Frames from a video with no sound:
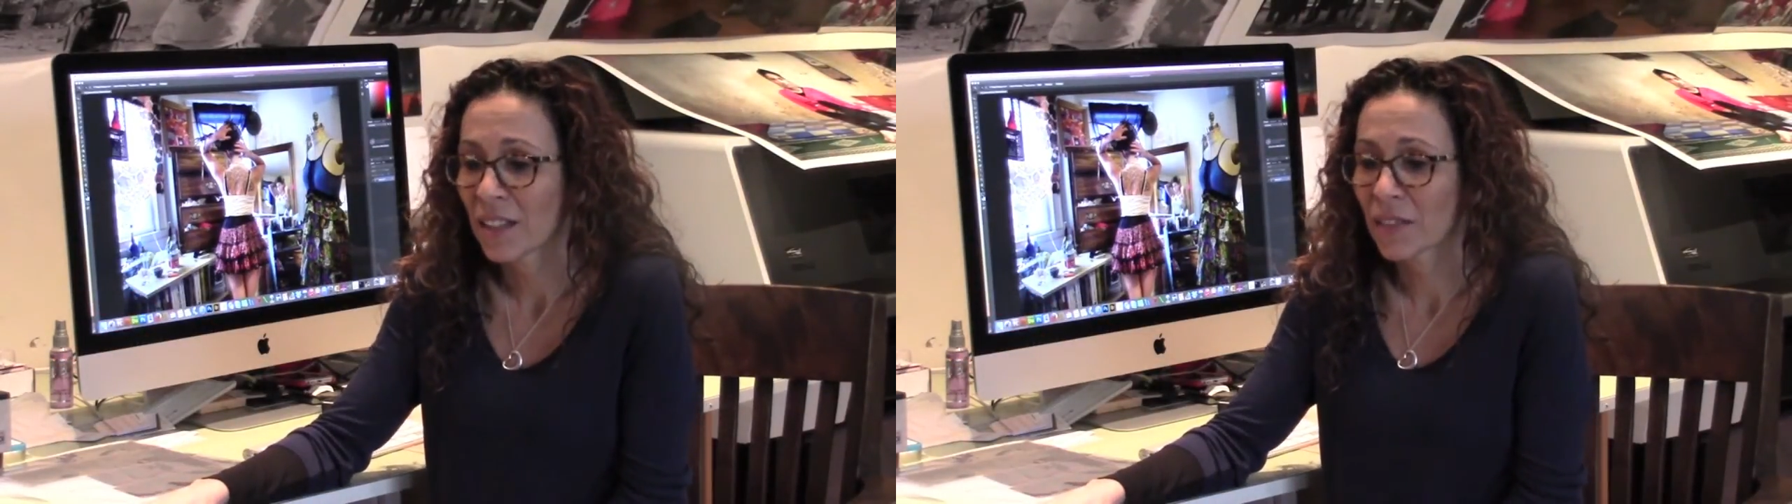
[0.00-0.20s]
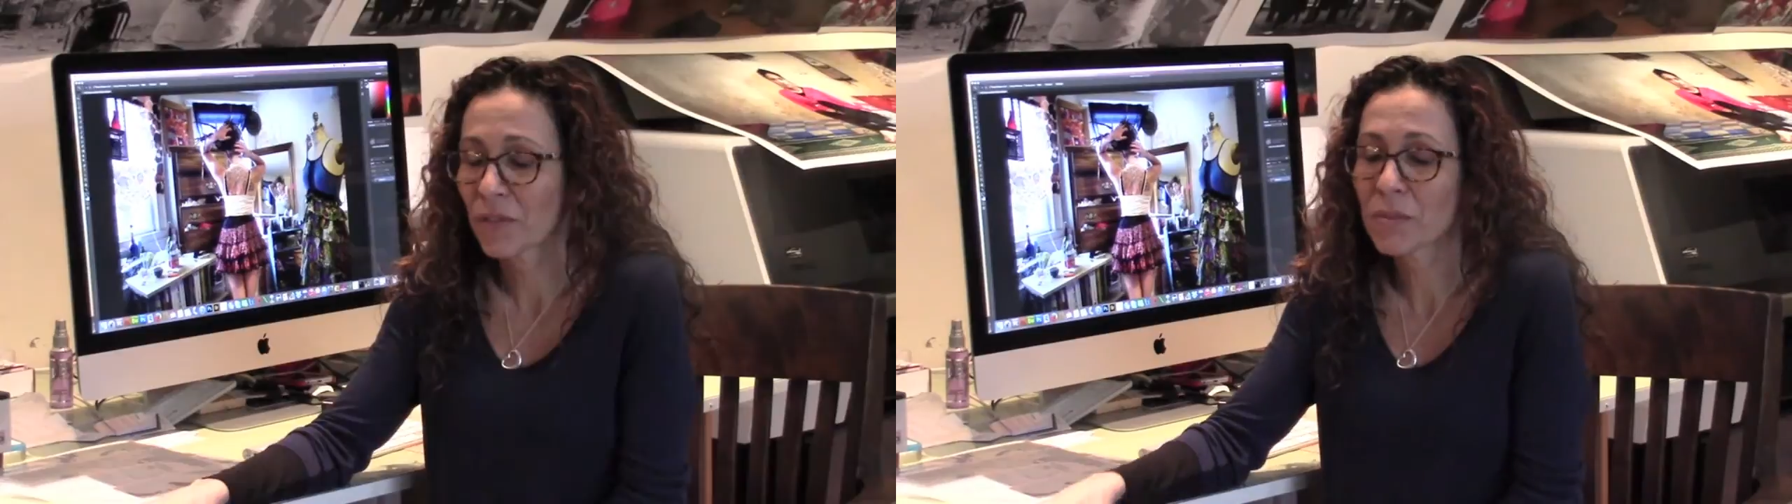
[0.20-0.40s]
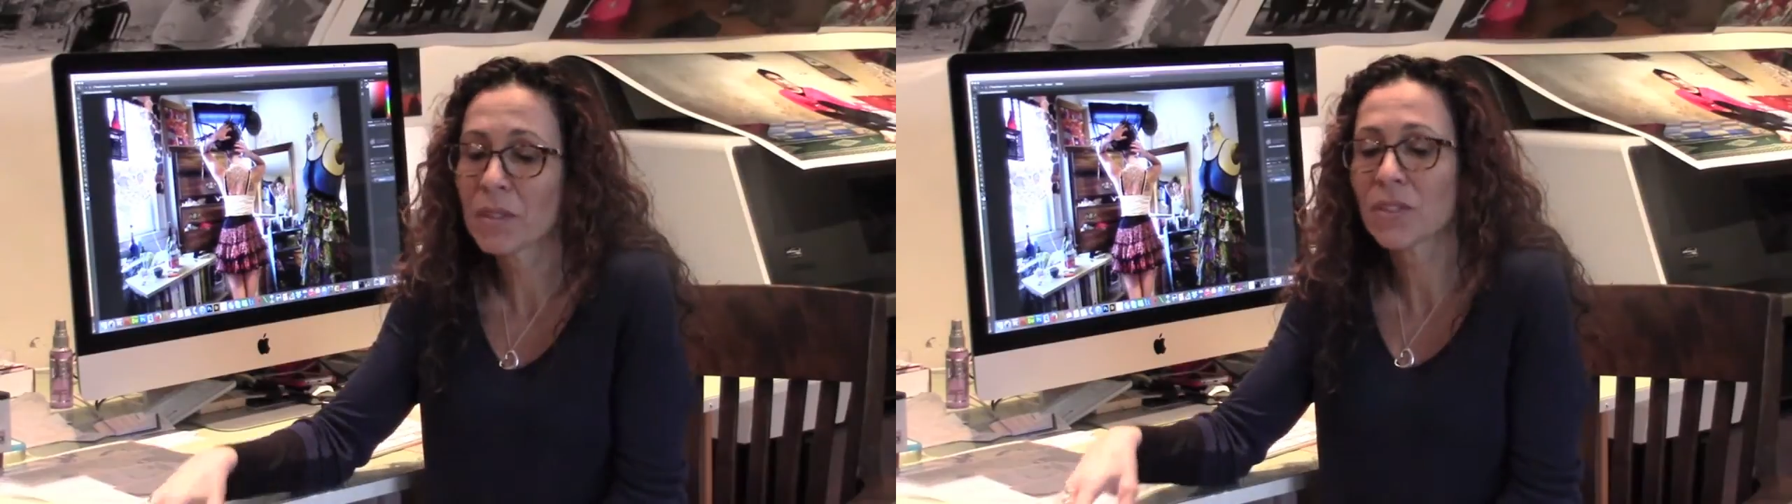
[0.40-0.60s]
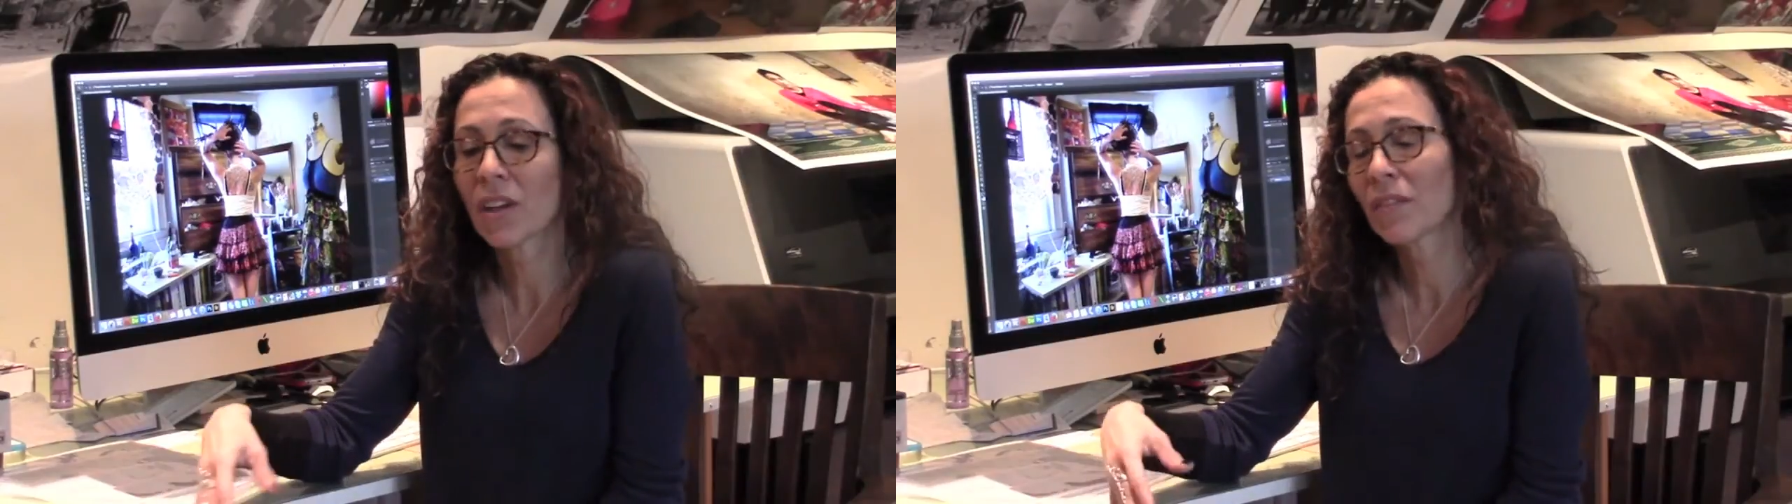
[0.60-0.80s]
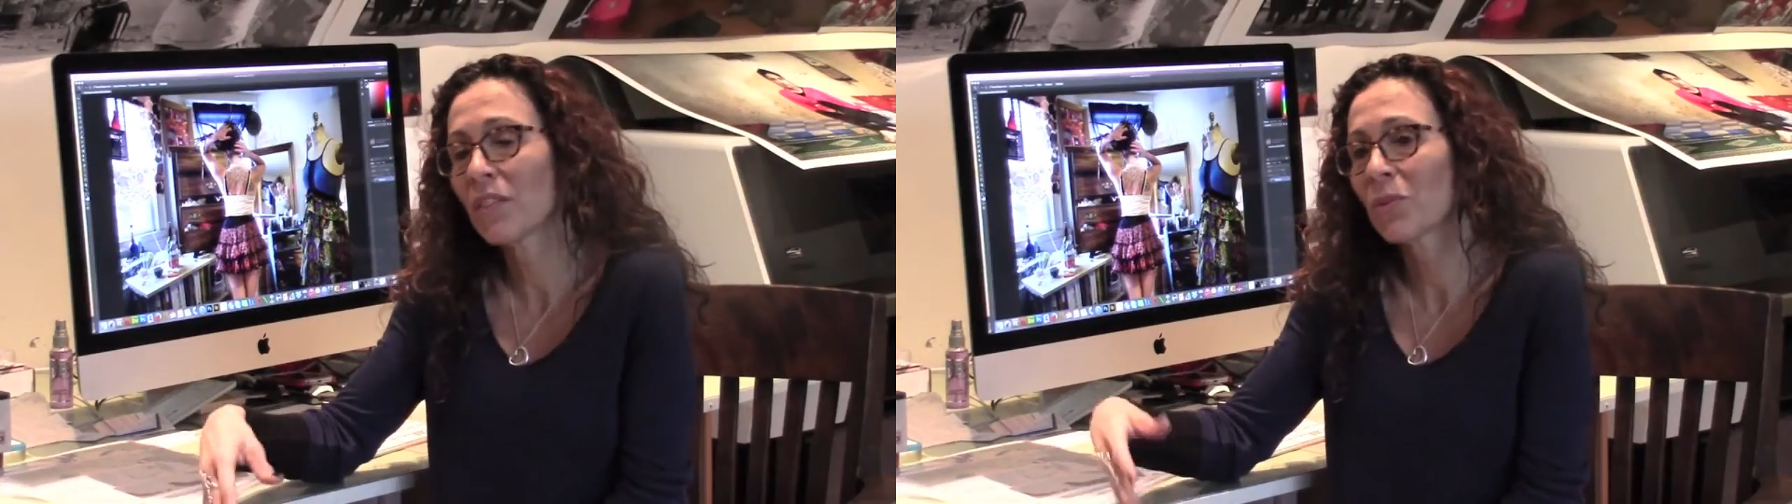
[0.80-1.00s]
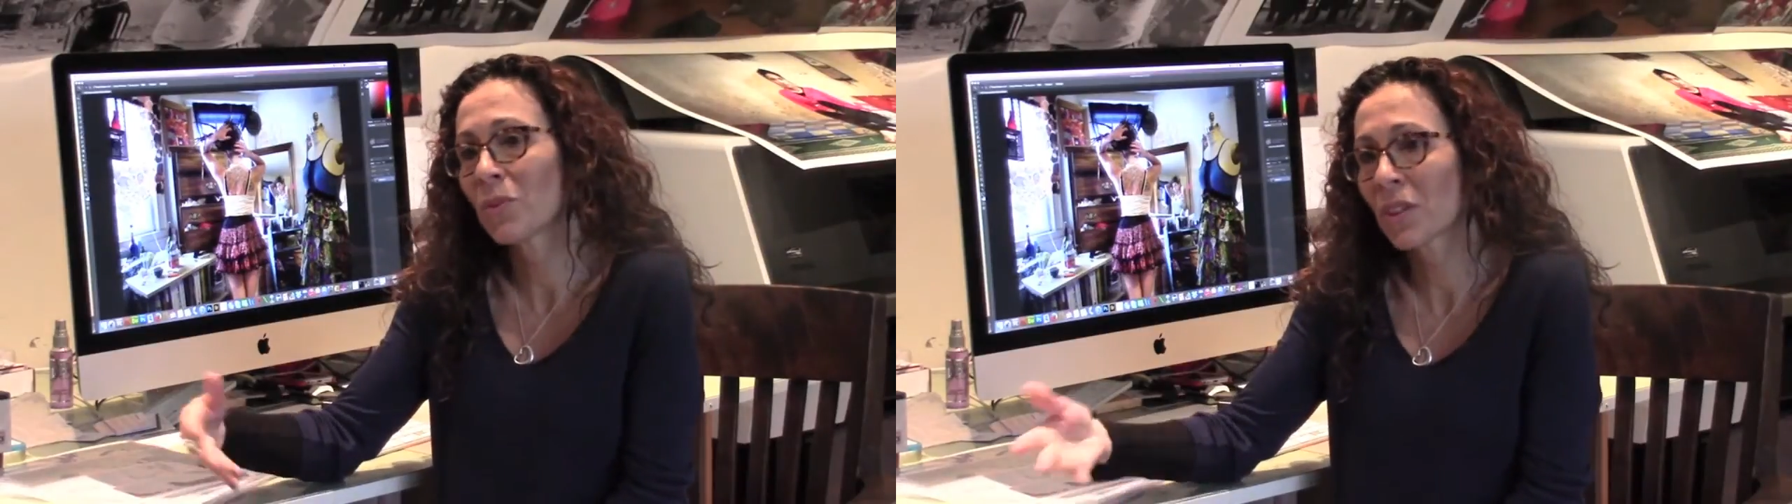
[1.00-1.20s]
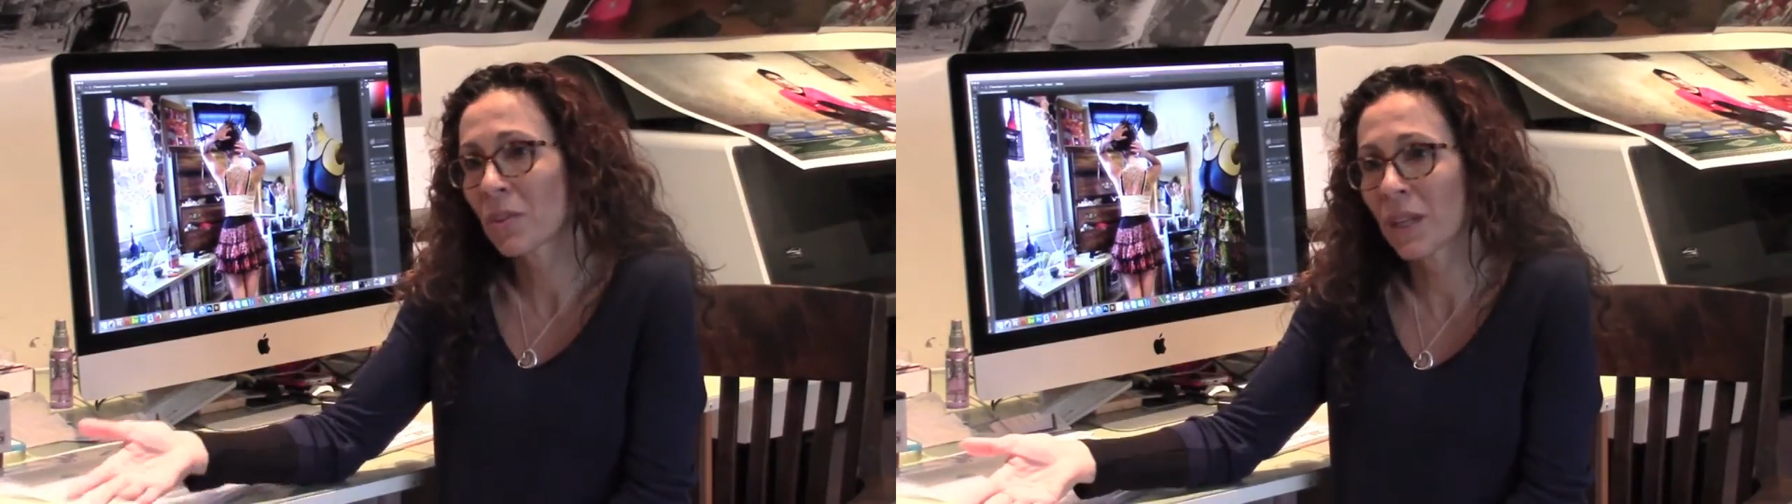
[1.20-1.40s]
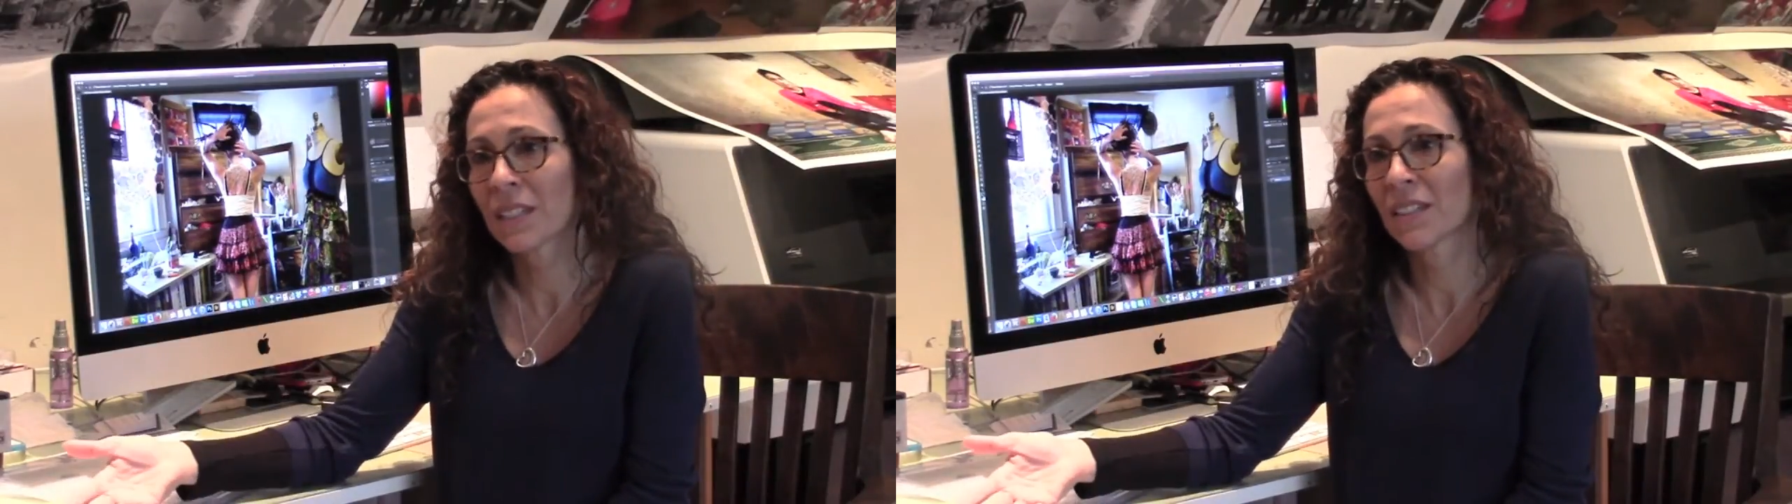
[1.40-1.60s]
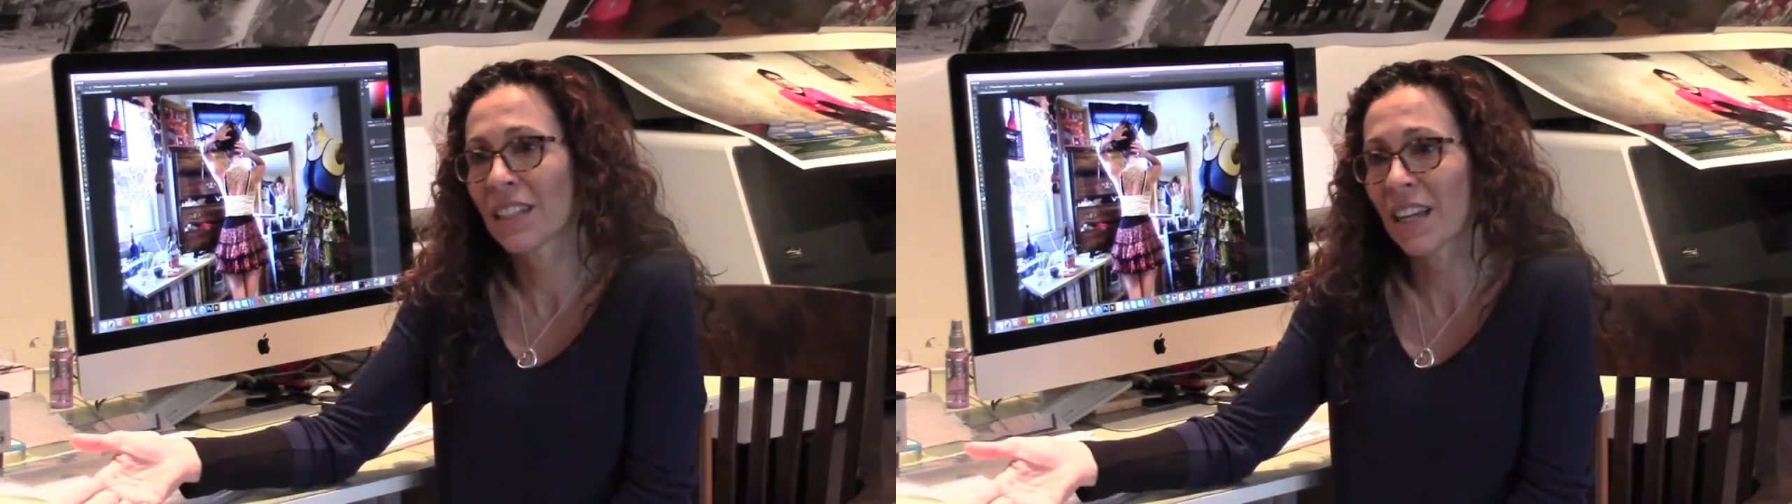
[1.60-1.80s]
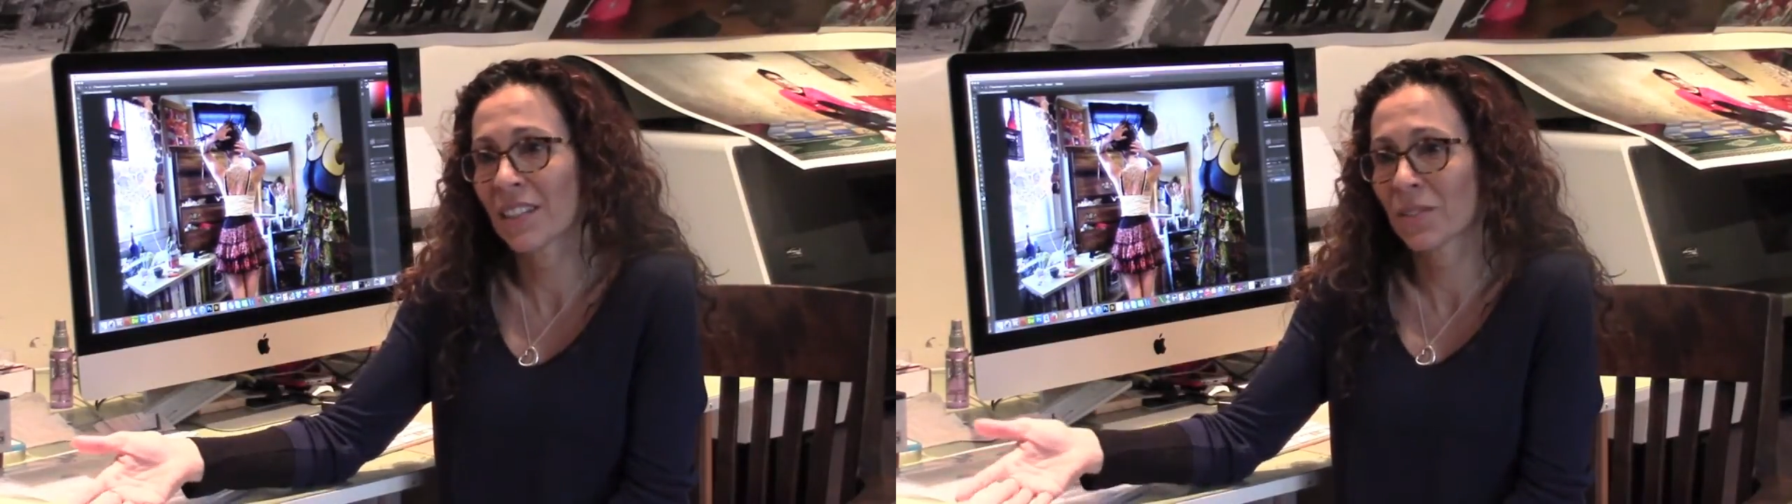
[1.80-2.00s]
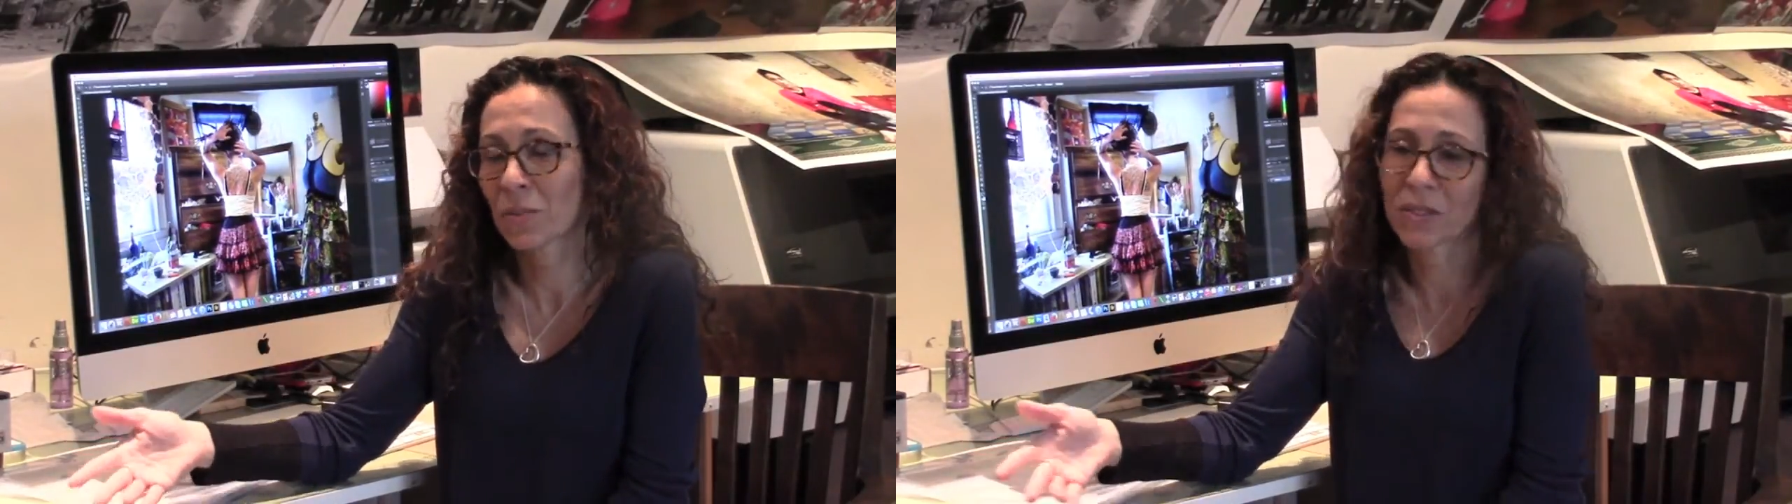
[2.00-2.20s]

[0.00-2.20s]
for me to have this work recognized